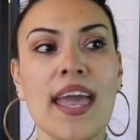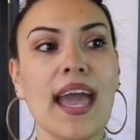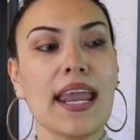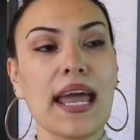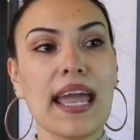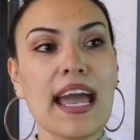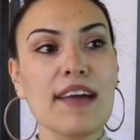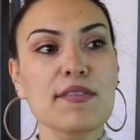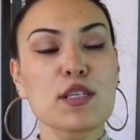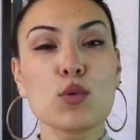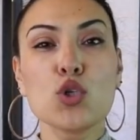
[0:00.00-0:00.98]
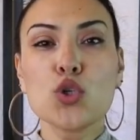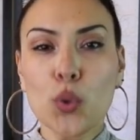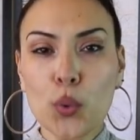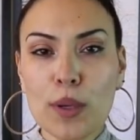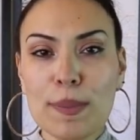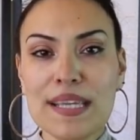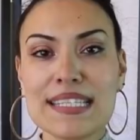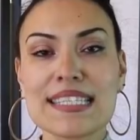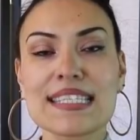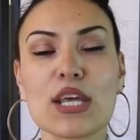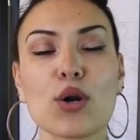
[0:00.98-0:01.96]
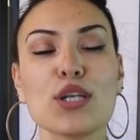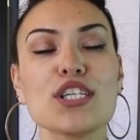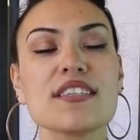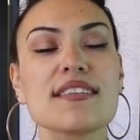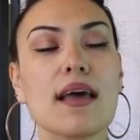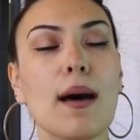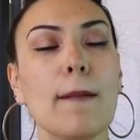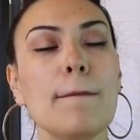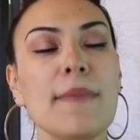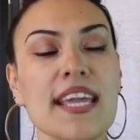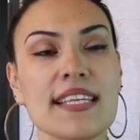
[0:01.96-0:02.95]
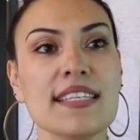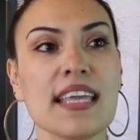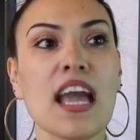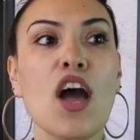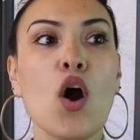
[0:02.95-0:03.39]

and I have some jewelry pieces that are just amazing.